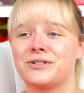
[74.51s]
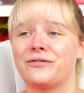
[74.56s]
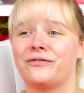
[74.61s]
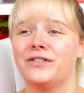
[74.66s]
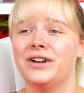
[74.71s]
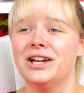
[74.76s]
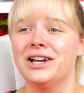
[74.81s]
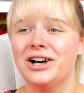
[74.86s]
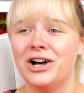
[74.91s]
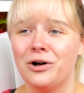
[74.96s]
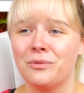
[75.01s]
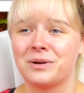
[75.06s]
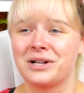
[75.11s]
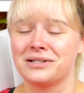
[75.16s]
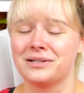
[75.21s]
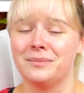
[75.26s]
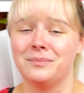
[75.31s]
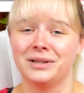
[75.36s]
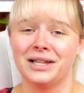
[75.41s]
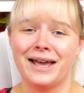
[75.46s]
to film
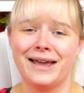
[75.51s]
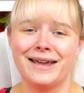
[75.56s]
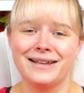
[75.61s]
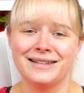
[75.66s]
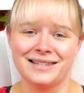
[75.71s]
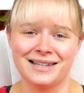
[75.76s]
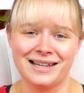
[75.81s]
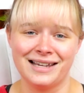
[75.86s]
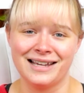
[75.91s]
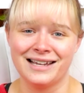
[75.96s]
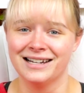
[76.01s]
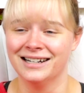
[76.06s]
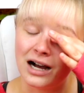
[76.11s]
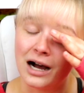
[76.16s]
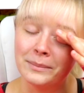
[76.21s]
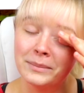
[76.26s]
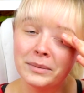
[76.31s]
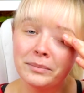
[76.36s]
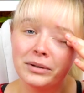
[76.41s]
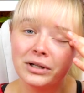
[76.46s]
because I'm lazy.
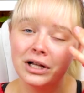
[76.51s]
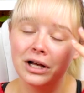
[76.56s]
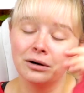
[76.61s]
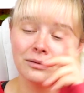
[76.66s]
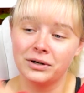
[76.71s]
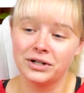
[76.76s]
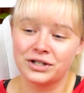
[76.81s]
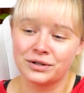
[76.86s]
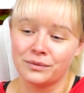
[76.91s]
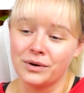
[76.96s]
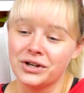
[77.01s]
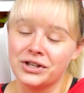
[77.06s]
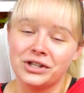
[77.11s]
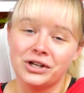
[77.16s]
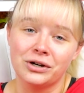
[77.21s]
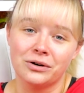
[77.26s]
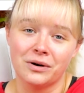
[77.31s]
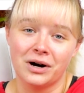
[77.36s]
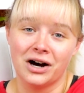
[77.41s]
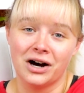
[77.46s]
Comment below which one you